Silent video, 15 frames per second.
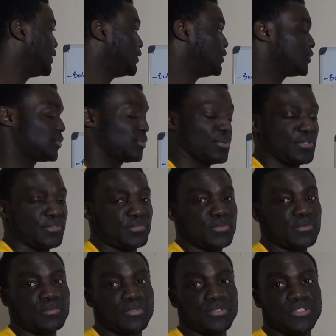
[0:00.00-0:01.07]
So if
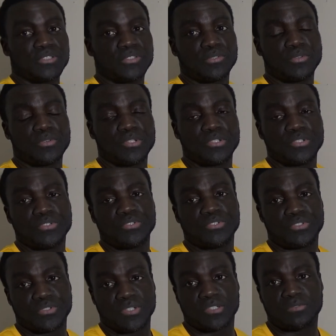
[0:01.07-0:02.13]
your body is low in
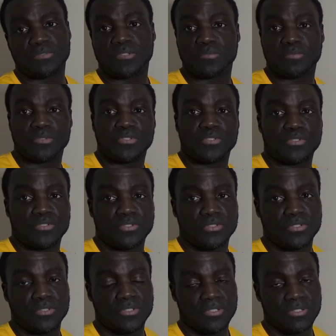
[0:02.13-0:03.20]
nutrients, which
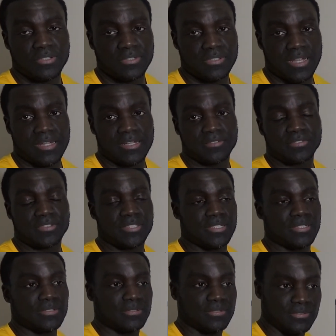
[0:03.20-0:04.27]
means, like I've
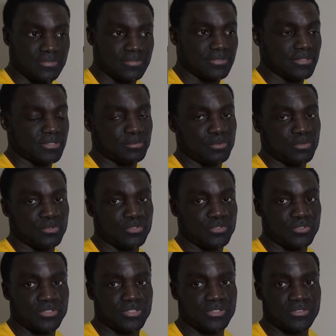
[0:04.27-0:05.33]
said, it's because
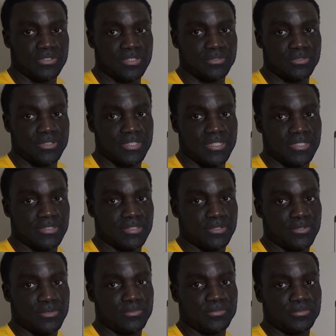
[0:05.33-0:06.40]
your cells are not getting
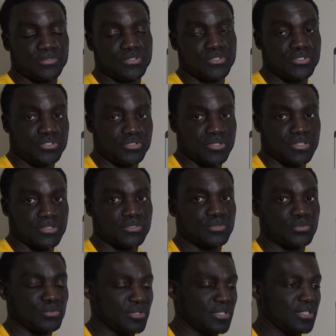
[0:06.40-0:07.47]
enough nutrients,
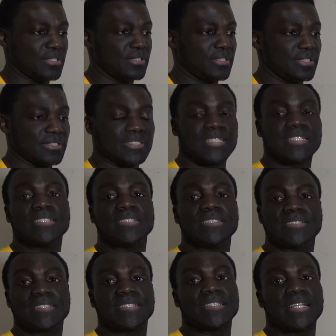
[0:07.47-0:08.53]
so they're sending the
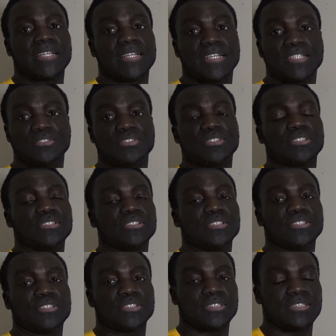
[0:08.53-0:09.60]
signal that you still
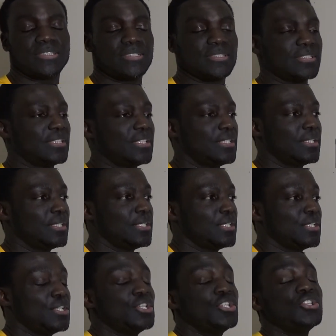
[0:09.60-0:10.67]
need to eat.
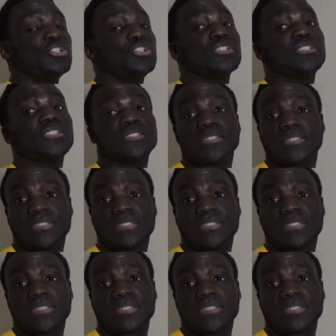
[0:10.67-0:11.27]
You just need to